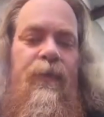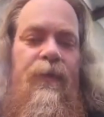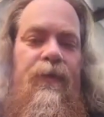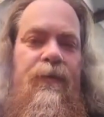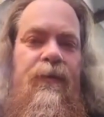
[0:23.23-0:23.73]

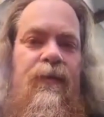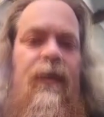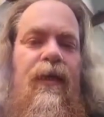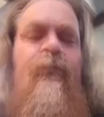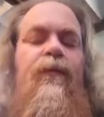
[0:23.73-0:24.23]

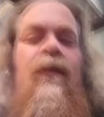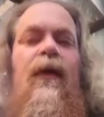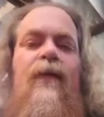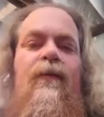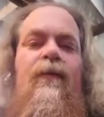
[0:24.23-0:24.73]
beings have a
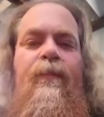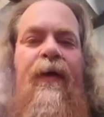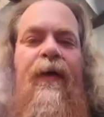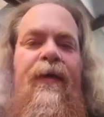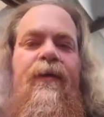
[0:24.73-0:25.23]
lot of
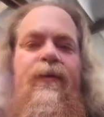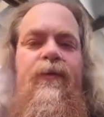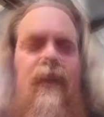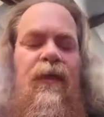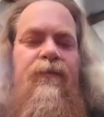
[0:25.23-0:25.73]
baggage, a
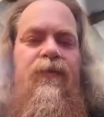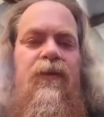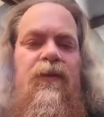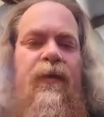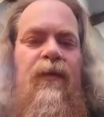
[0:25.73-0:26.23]
lot of
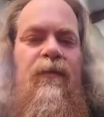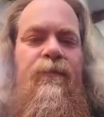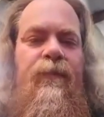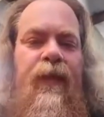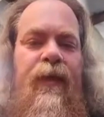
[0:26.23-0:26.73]
judgmental
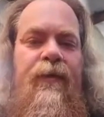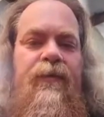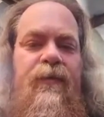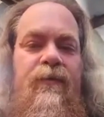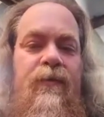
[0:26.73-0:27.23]

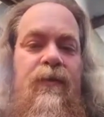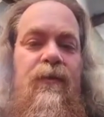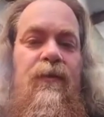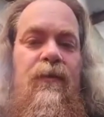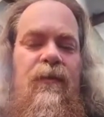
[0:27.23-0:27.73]

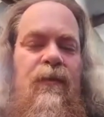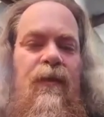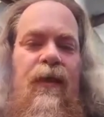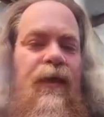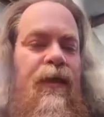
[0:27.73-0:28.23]
attitudes.
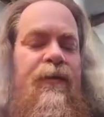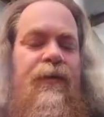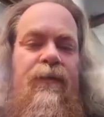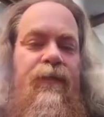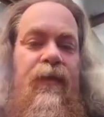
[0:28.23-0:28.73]

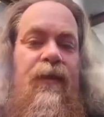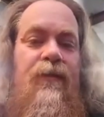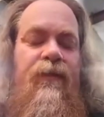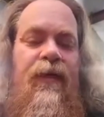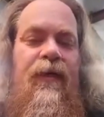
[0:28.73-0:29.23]
AIs have
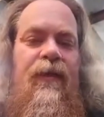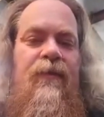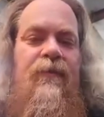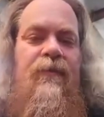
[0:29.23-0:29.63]
none of that